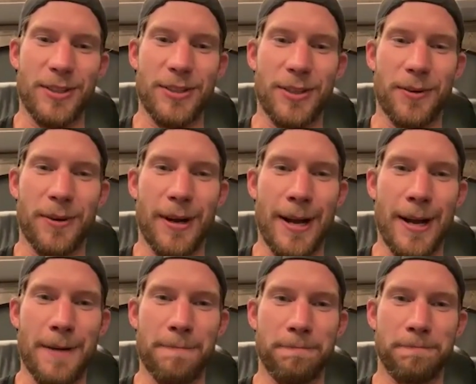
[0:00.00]
So
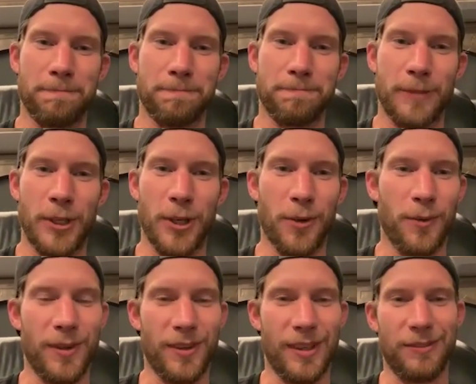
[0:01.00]
um, you know
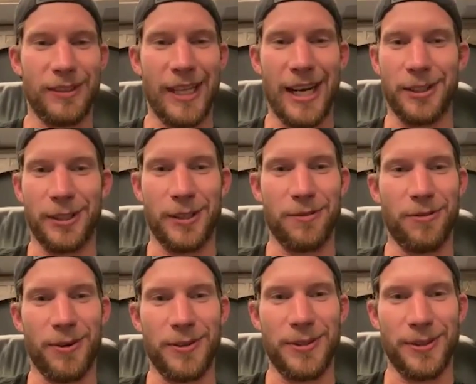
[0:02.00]
we're uh, kind of looking
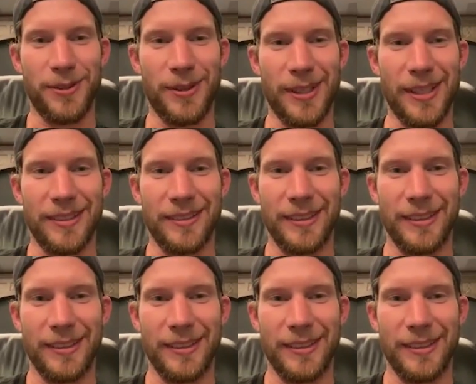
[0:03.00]
forward to uh,